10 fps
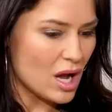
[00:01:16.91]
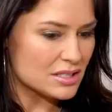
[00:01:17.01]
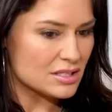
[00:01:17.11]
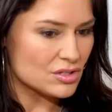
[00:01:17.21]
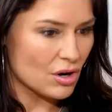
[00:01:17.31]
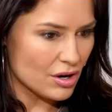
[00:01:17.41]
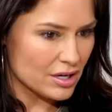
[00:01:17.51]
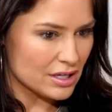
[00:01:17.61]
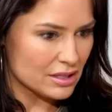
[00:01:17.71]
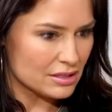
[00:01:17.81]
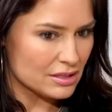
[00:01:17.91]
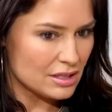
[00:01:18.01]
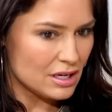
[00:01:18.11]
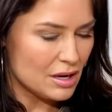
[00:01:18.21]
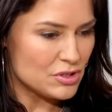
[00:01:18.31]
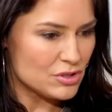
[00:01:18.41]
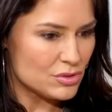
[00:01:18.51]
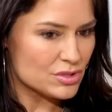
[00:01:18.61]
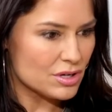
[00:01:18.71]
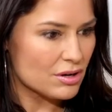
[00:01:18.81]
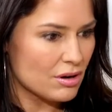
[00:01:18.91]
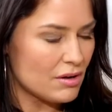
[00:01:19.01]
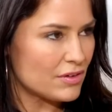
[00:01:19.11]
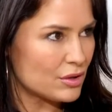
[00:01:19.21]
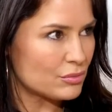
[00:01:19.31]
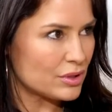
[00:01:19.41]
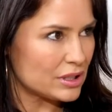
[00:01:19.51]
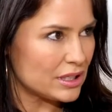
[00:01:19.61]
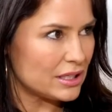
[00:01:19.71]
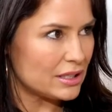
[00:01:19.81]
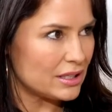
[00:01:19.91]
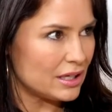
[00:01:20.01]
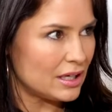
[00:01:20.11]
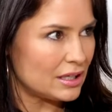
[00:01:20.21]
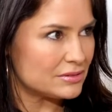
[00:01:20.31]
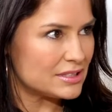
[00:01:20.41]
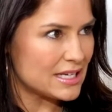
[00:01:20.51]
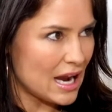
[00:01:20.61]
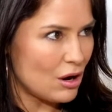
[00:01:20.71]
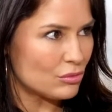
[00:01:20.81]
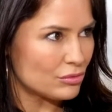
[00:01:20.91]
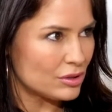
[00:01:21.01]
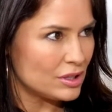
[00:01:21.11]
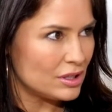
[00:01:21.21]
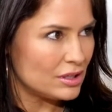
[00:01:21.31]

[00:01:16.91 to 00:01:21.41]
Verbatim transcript: got started, I mean, you started off on a really uh, down,